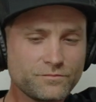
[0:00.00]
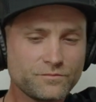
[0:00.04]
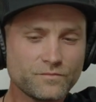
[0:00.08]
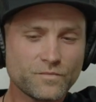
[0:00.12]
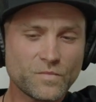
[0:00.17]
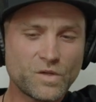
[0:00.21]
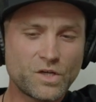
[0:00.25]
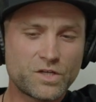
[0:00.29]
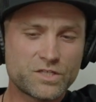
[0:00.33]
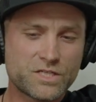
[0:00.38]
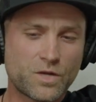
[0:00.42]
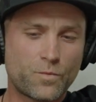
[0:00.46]

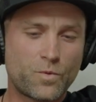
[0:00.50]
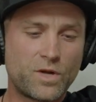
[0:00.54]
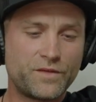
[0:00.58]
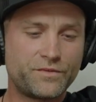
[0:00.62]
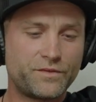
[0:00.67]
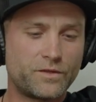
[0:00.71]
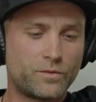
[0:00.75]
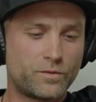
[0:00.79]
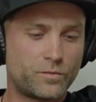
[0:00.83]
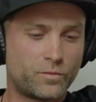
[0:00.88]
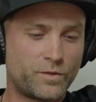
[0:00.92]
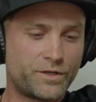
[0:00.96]
because I went
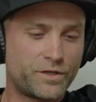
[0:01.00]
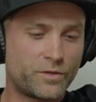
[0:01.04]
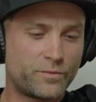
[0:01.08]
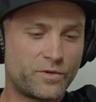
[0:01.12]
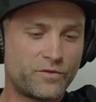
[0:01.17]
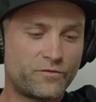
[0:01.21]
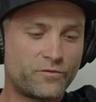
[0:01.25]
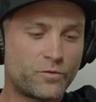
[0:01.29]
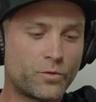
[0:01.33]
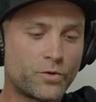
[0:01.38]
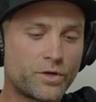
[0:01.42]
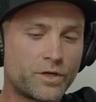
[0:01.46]
the winter
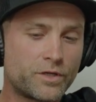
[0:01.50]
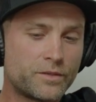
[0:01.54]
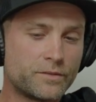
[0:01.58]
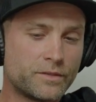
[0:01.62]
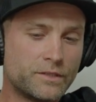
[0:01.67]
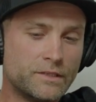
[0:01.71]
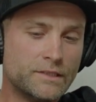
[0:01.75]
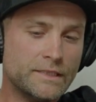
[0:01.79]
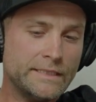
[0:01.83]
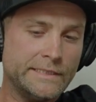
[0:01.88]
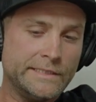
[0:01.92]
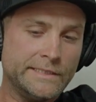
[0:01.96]
before
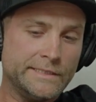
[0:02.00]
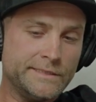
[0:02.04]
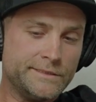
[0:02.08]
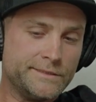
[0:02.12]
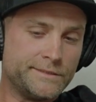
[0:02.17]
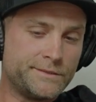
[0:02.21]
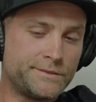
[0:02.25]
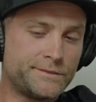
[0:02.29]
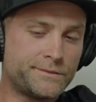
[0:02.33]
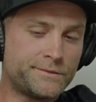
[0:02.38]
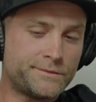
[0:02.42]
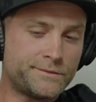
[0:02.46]

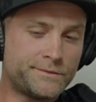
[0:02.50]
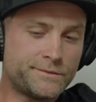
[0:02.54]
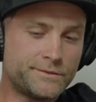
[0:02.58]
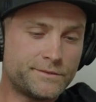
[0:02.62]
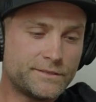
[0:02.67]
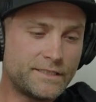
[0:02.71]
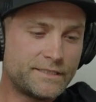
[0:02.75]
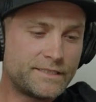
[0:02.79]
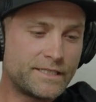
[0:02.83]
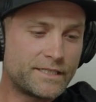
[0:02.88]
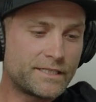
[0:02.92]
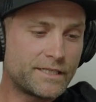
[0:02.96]

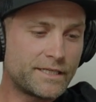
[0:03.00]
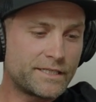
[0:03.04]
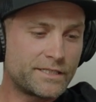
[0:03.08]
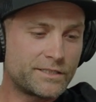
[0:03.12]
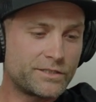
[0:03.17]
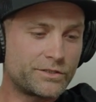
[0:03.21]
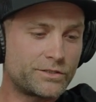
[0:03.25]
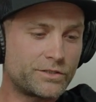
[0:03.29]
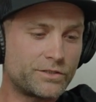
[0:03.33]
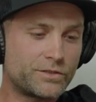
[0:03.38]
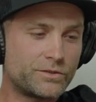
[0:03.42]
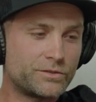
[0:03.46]
and did like a
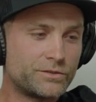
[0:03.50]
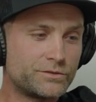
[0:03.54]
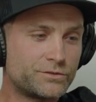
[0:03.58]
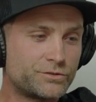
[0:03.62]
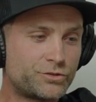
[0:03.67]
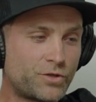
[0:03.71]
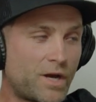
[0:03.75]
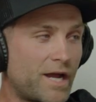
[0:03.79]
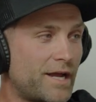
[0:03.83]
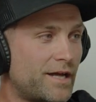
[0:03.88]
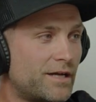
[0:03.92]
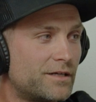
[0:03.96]
little
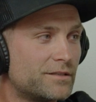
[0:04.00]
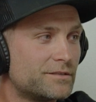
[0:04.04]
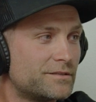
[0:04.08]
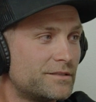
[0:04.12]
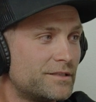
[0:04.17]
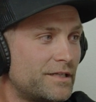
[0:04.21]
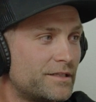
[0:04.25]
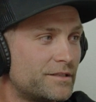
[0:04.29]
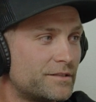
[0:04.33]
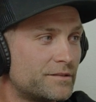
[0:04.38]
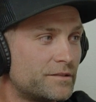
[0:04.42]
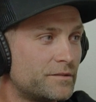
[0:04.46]
tryout,
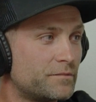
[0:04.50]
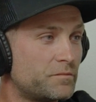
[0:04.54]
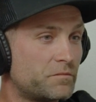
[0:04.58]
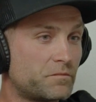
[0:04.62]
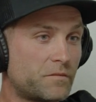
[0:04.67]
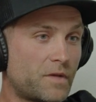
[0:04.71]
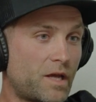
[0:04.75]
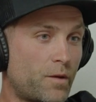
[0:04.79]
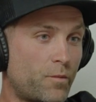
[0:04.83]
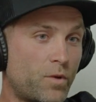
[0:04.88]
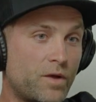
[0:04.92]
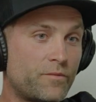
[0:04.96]
and
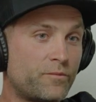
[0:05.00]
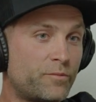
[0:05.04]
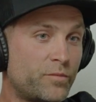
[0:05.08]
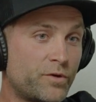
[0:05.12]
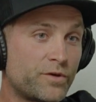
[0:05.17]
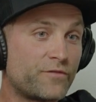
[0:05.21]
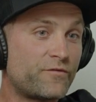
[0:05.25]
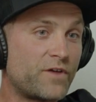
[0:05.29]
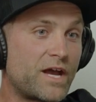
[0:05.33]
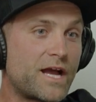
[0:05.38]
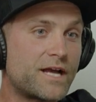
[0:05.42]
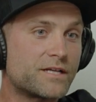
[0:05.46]
I went pretty
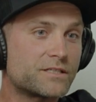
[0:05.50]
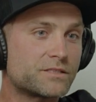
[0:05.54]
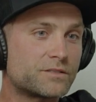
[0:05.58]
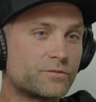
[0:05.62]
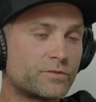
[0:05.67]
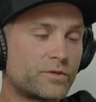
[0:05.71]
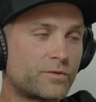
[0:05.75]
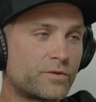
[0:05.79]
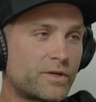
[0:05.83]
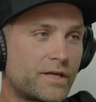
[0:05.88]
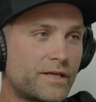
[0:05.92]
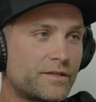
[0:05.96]
fast. We
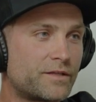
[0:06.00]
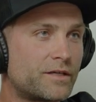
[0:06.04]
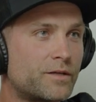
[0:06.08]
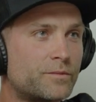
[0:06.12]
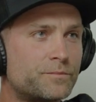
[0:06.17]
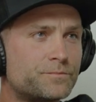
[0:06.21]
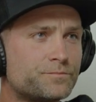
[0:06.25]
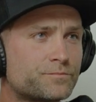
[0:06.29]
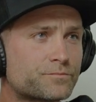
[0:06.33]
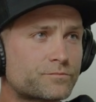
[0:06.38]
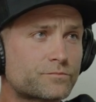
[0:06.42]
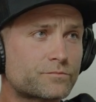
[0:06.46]
were at a
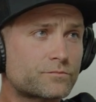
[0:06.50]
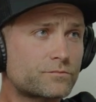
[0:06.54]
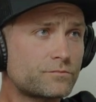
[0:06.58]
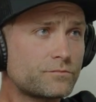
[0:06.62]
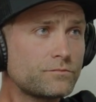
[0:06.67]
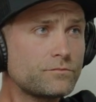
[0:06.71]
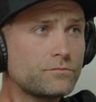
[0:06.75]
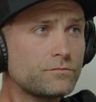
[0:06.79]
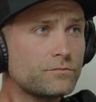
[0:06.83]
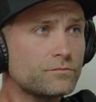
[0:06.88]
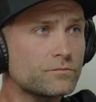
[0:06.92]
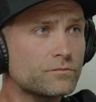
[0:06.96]

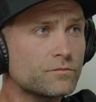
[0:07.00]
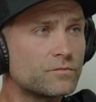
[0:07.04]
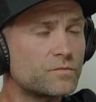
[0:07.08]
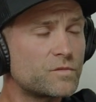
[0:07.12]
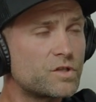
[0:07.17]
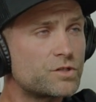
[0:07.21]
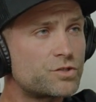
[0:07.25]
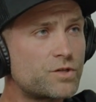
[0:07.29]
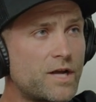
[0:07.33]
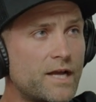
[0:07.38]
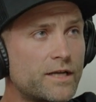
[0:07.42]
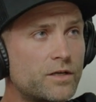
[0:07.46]

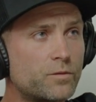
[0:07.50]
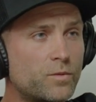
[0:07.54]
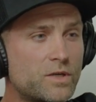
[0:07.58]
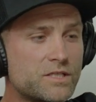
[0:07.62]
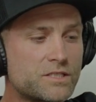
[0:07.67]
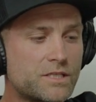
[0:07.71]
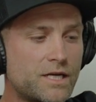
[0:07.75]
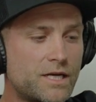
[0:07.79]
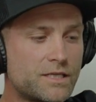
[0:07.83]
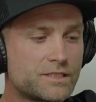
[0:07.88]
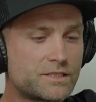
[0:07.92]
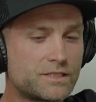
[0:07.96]
track in
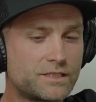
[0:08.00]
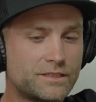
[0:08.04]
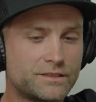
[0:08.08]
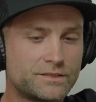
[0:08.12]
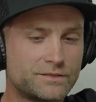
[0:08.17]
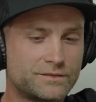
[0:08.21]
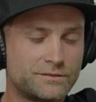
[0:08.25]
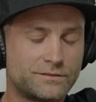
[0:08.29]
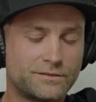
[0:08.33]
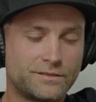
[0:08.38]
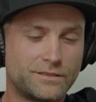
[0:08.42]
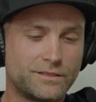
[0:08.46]
Wisconsin,
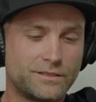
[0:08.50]
and